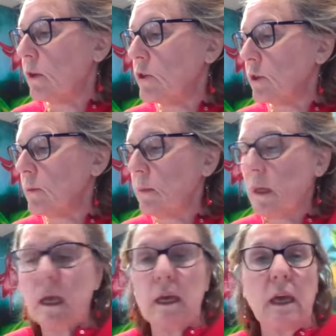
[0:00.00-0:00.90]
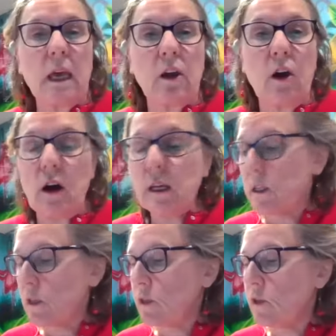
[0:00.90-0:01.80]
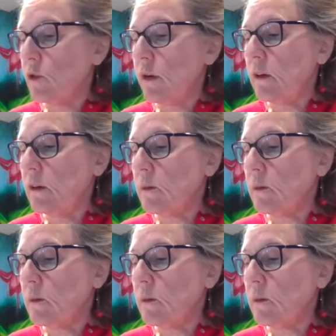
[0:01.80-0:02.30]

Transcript: Belgium, it caused the soil